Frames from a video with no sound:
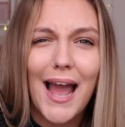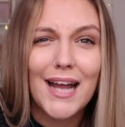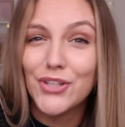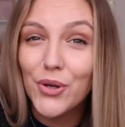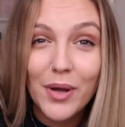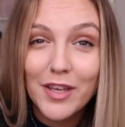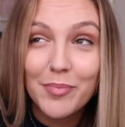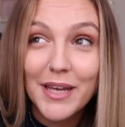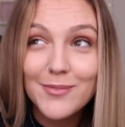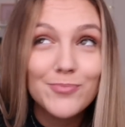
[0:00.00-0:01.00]
I don't know where you've
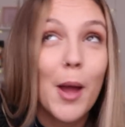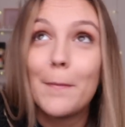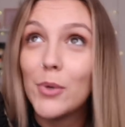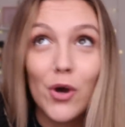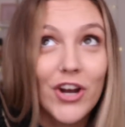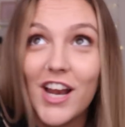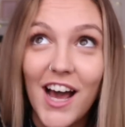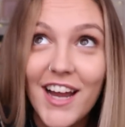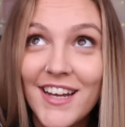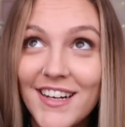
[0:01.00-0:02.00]
been. I'm not gonna
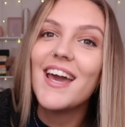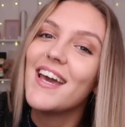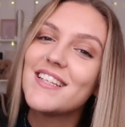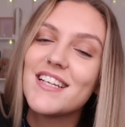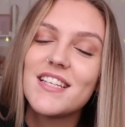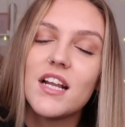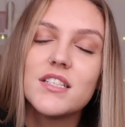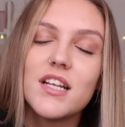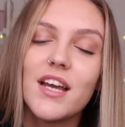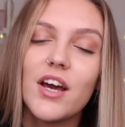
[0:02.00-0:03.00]
lie. It is
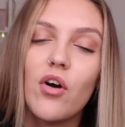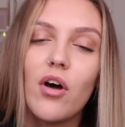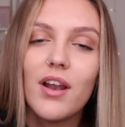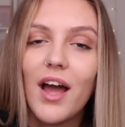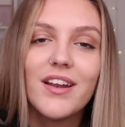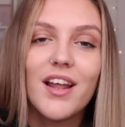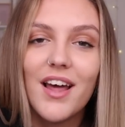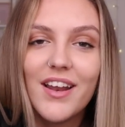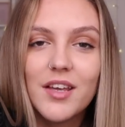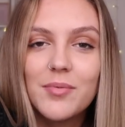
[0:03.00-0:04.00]
essentially an online
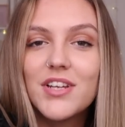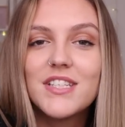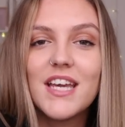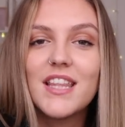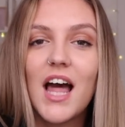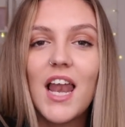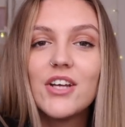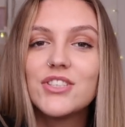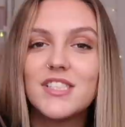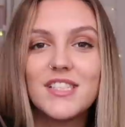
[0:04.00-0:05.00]
learning community that
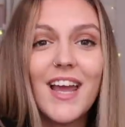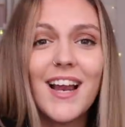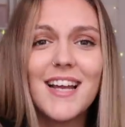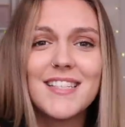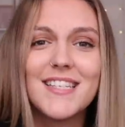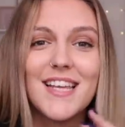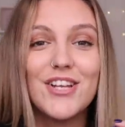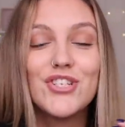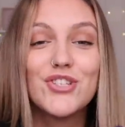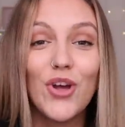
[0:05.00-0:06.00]
allows you to take classes
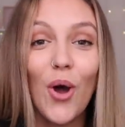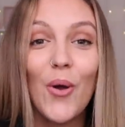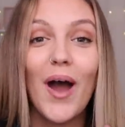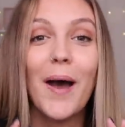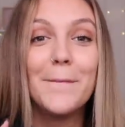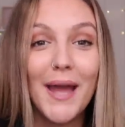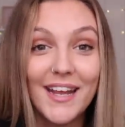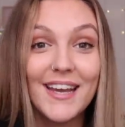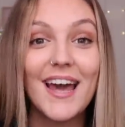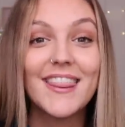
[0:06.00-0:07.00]
in so
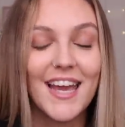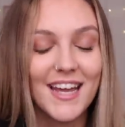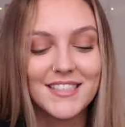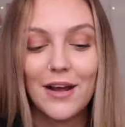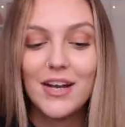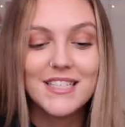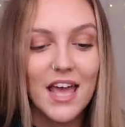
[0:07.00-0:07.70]
many things. Now, I